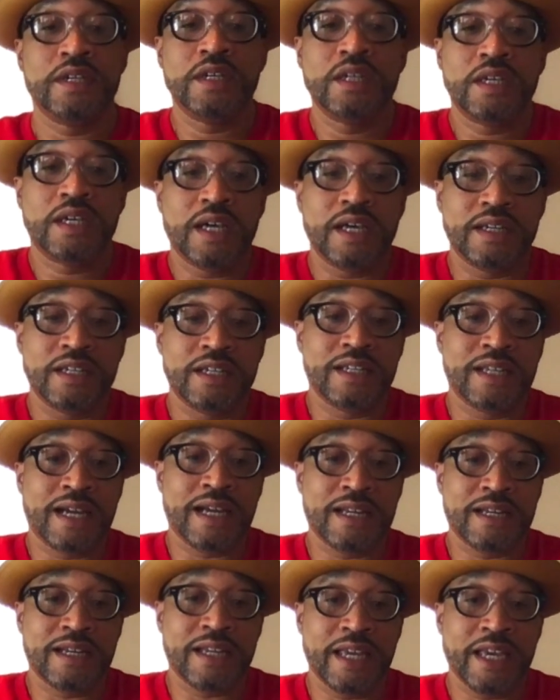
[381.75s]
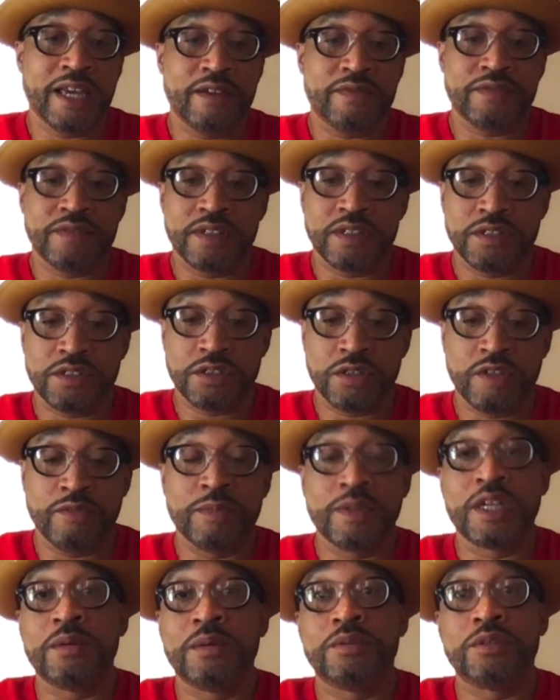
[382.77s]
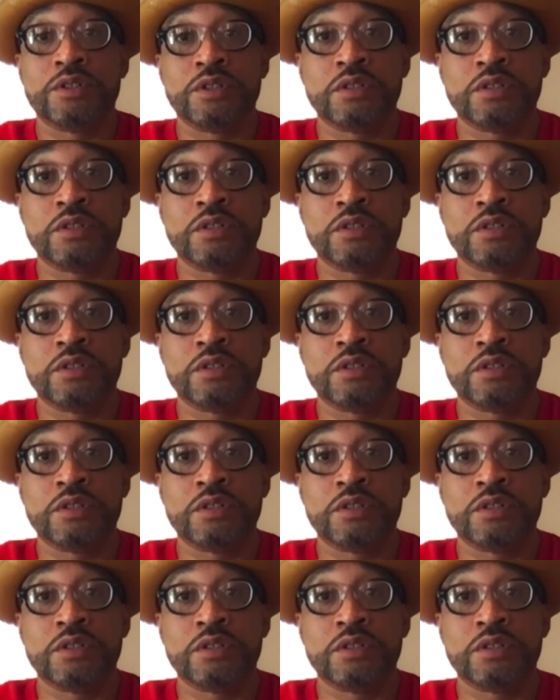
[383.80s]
I need a 9.5, and I still haven't been able to